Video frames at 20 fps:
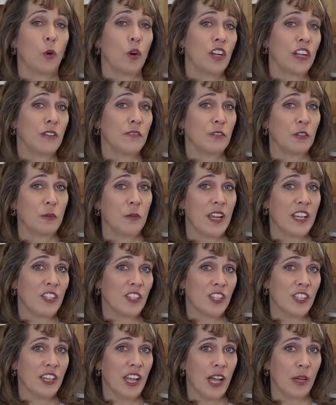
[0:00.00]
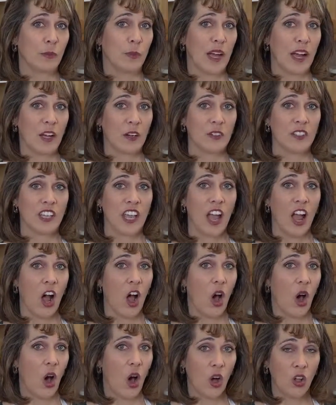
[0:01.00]
more information about
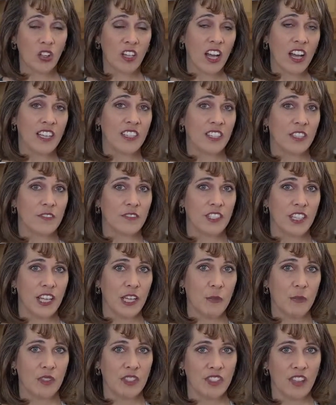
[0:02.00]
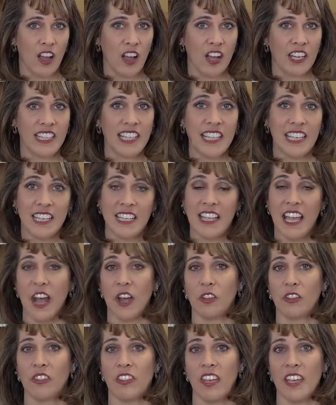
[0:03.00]
all kinds of tips on eating
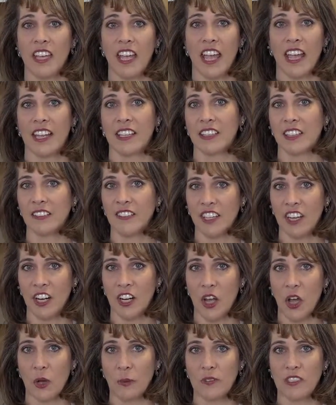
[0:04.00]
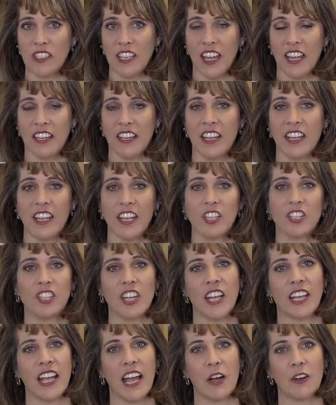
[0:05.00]
healthy and living on a homestead,
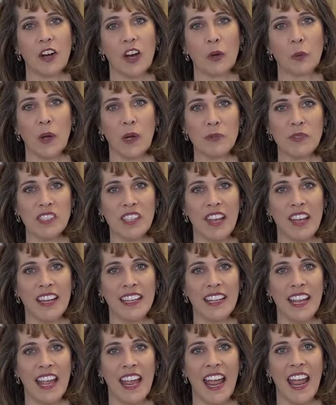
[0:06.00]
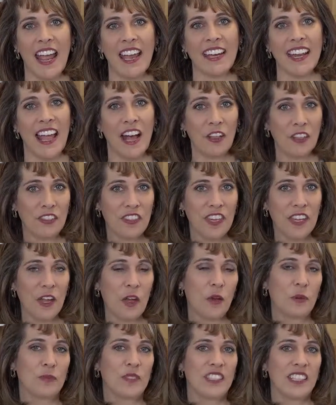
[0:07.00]
check out our website at
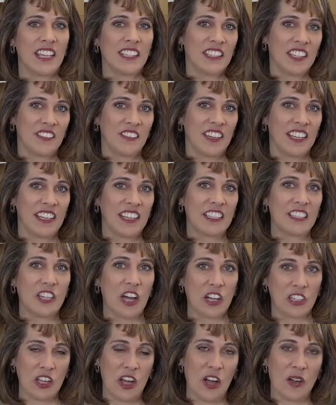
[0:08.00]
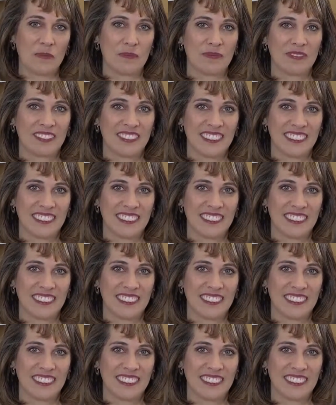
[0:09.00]
healthyhomesteadliving.com.